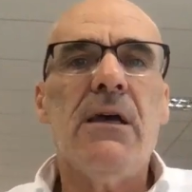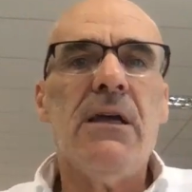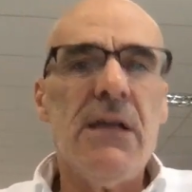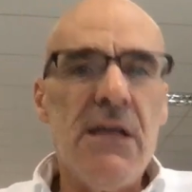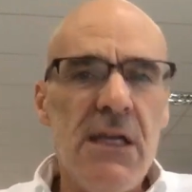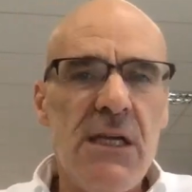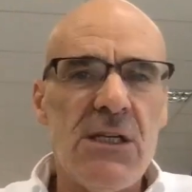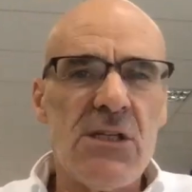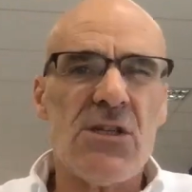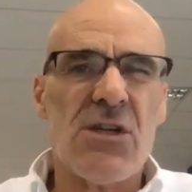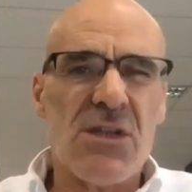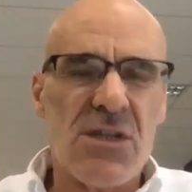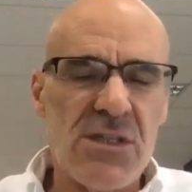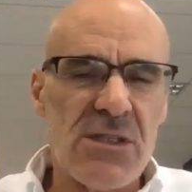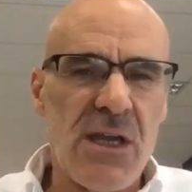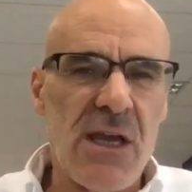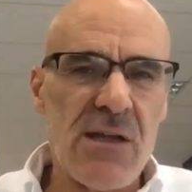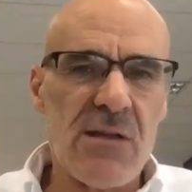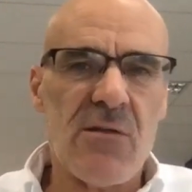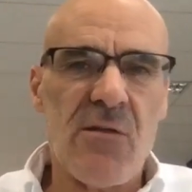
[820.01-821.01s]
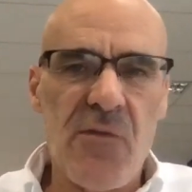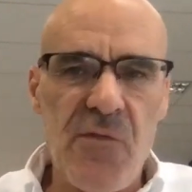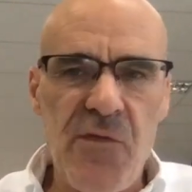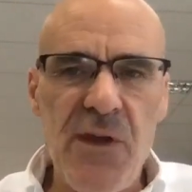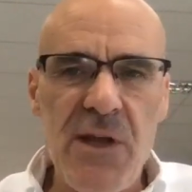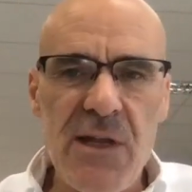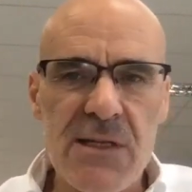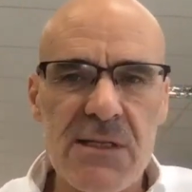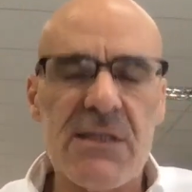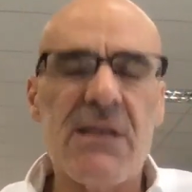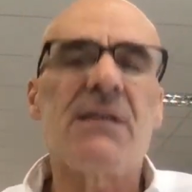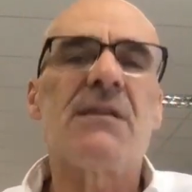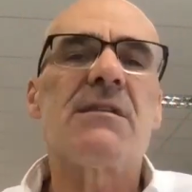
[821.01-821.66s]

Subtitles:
Each state feels